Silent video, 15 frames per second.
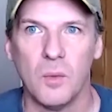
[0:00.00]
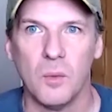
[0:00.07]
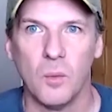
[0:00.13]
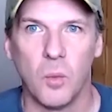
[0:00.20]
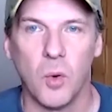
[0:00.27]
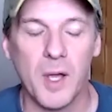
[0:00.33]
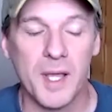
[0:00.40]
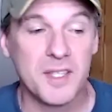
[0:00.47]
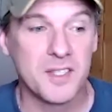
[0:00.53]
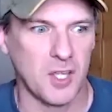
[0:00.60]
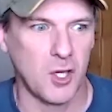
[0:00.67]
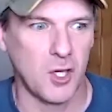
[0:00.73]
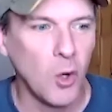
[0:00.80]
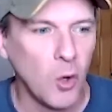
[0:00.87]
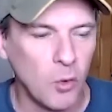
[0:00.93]
what is the
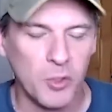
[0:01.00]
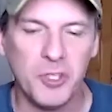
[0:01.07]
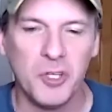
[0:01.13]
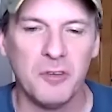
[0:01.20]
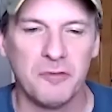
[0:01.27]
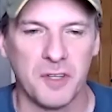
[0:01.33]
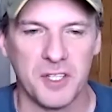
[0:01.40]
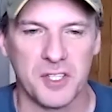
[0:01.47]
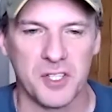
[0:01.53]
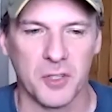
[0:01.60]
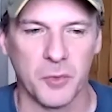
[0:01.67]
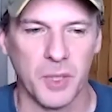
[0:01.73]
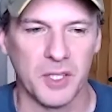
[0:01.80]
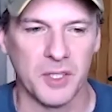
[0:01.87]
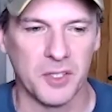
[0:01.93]
cool new feature that
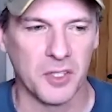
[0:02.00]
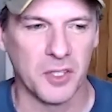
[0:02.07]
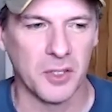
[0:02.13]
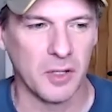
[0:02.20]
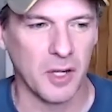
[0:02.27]
we can do?